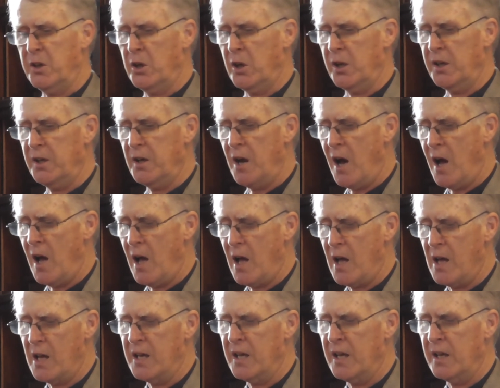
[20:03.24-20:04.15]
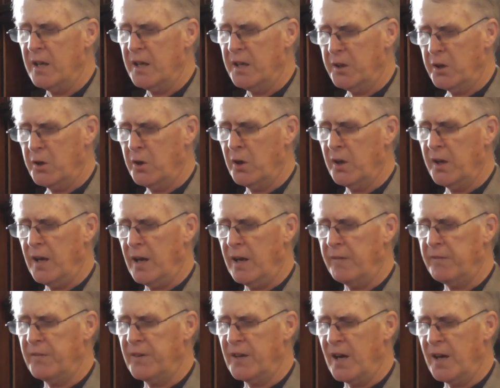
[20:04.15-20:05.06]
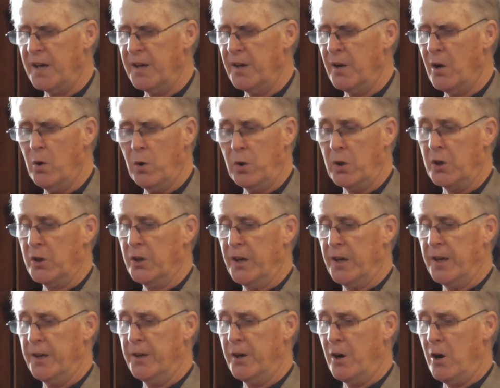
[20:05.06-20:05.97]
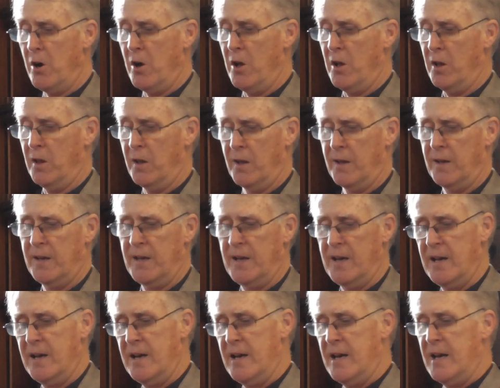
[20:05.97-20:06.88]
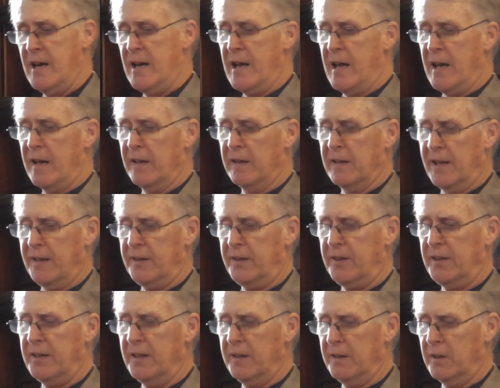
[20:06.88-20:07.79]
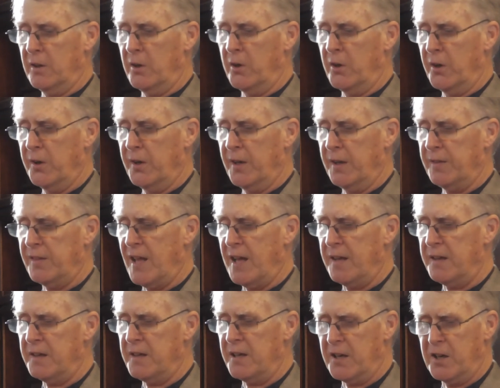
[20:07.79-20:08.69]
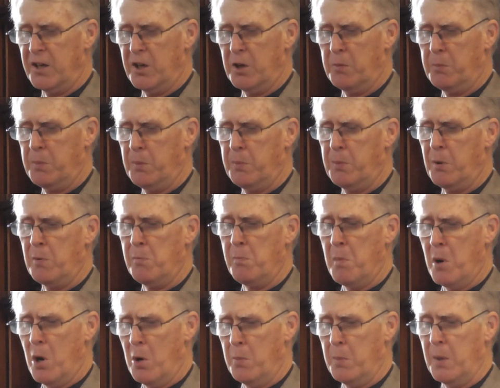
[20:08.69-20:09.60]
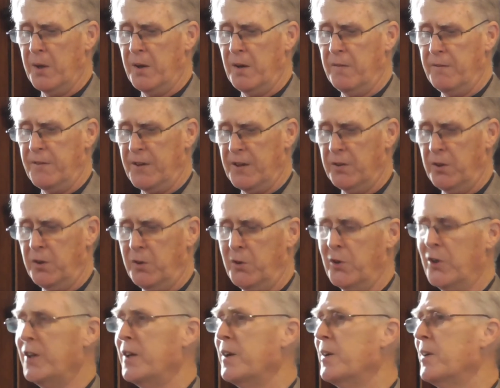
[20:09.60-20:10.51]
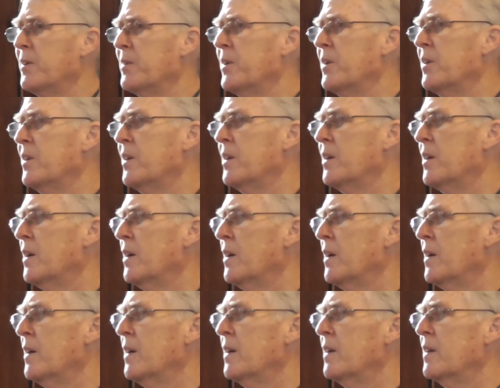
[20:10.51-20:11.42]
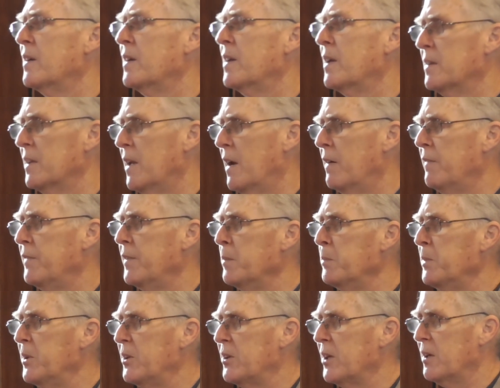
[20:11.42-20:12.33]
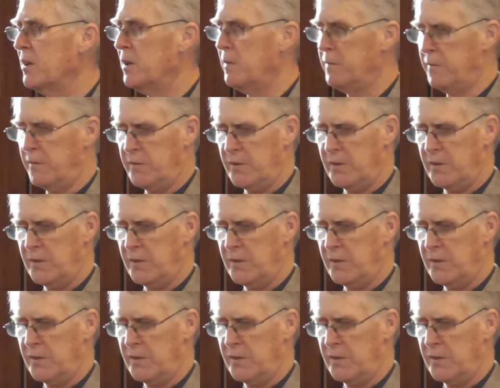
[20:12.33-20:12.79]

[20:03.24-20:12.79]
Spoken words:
could have done no good at all unless he had learned at that terrible moment of history to love himself.